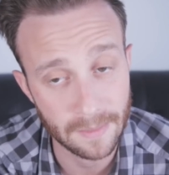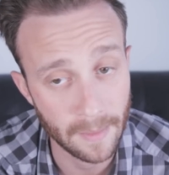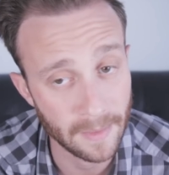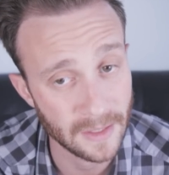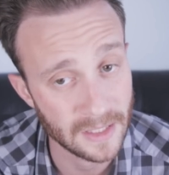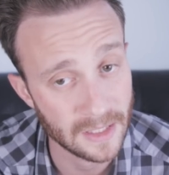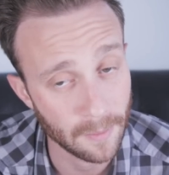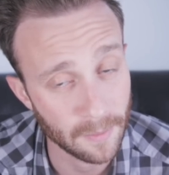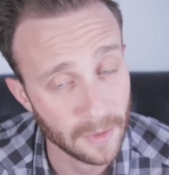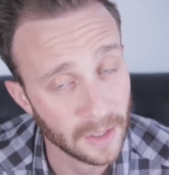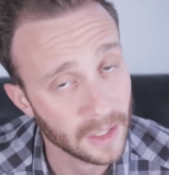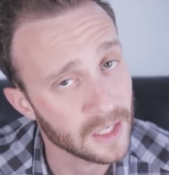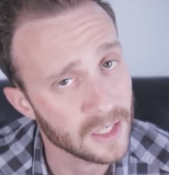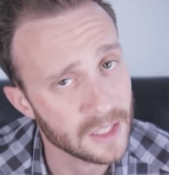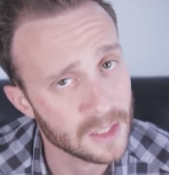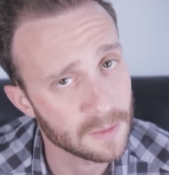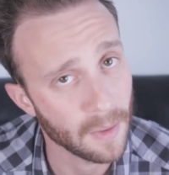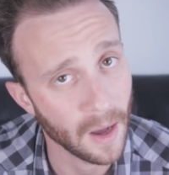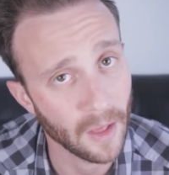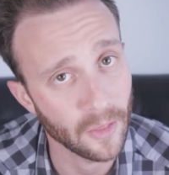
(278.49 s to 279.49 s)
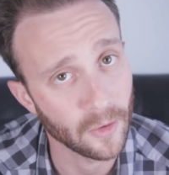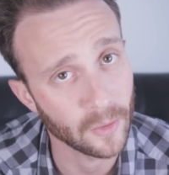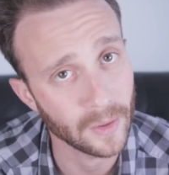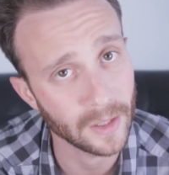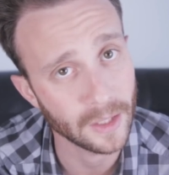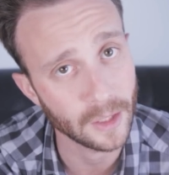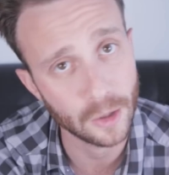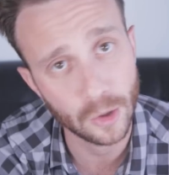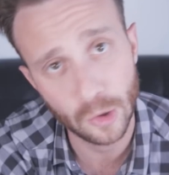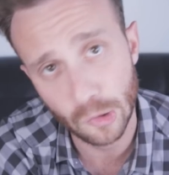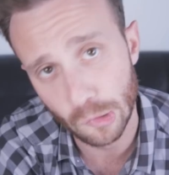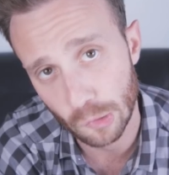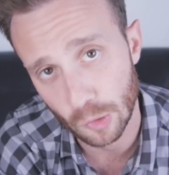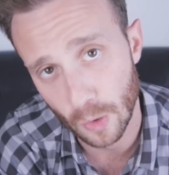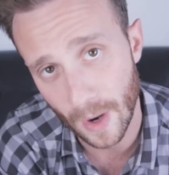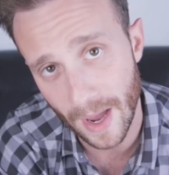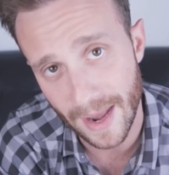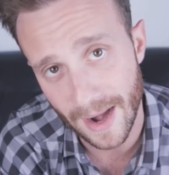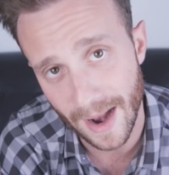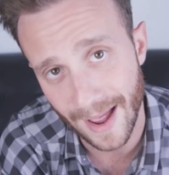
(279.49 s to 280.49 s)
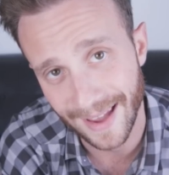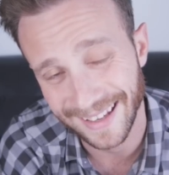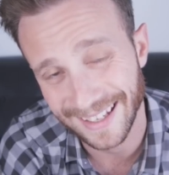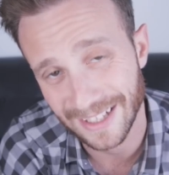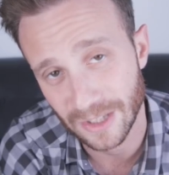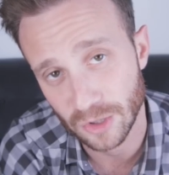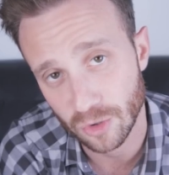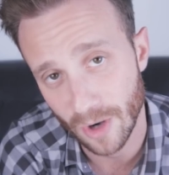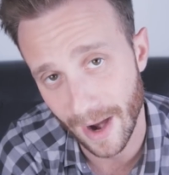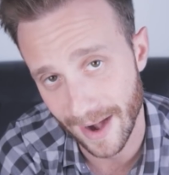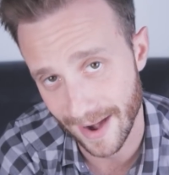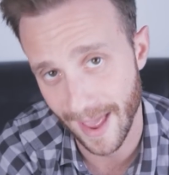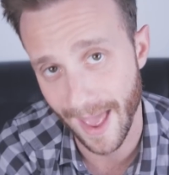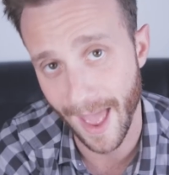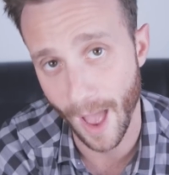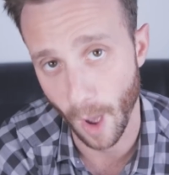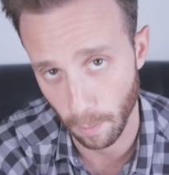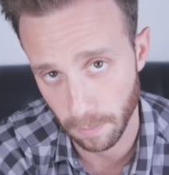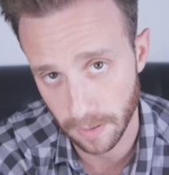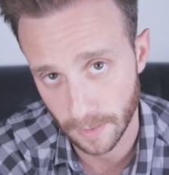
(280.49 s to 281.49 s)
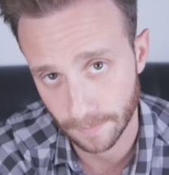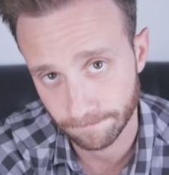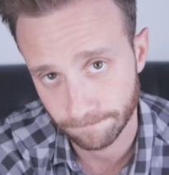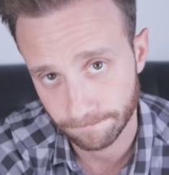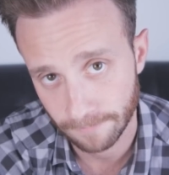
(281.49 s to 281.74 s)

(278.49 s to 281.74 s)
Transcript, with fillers: Maybe something is bothering you and I can try to help.